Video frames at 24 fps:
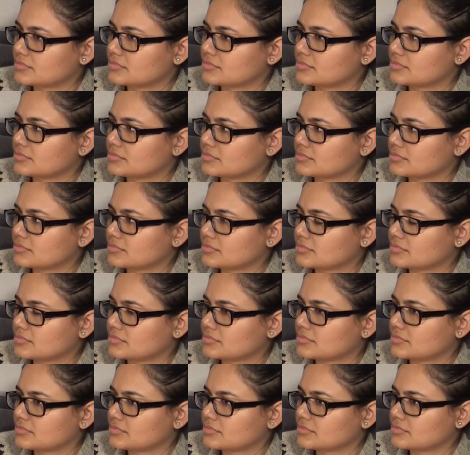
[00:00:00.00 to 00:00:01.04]

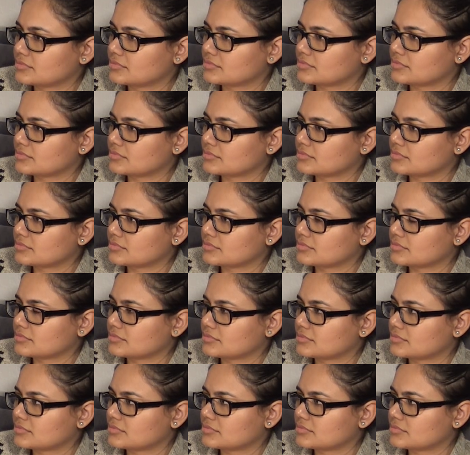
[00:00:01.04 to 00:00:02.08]

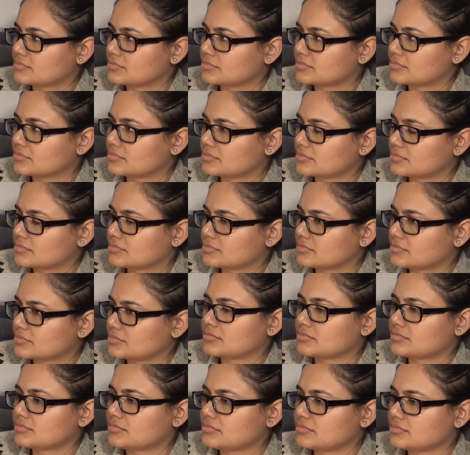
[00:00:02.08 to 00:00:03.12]

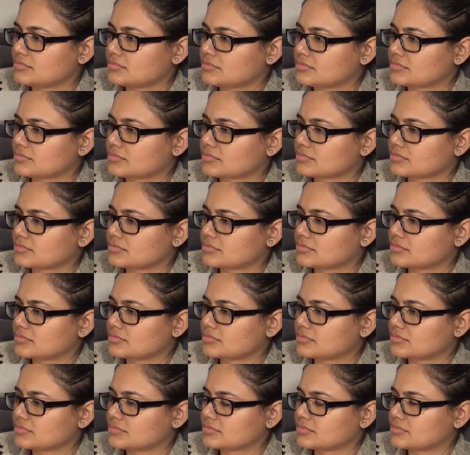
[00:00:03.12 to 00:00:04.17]

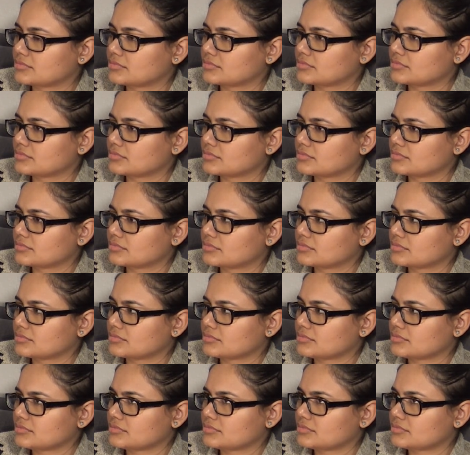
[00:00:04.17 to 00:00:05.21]

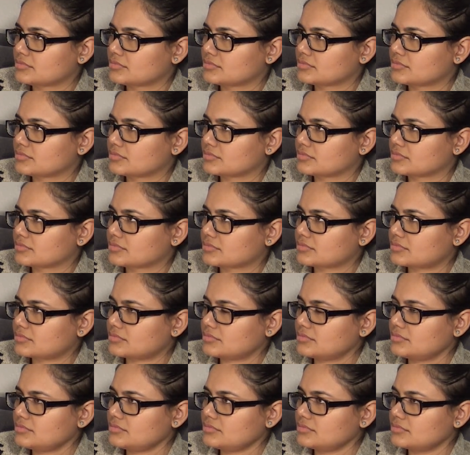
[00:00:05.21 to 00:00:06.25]

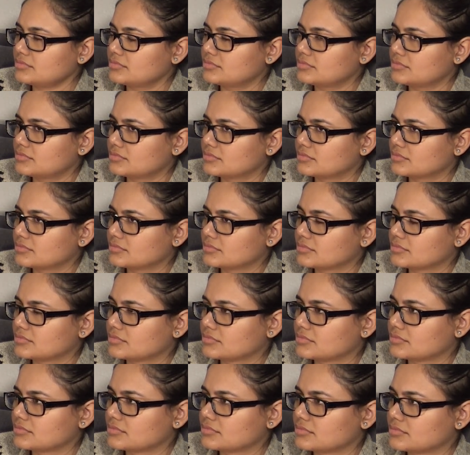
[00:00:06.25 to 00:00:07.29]

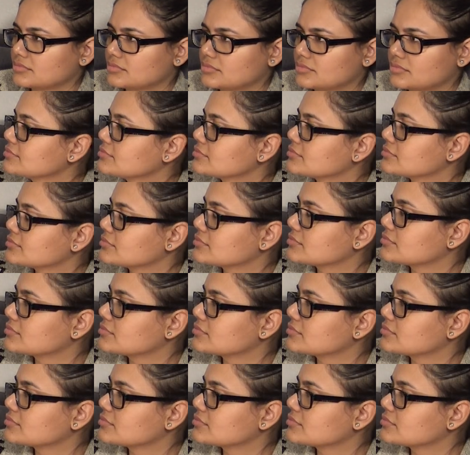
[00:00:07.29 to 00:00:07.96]
(not speaking)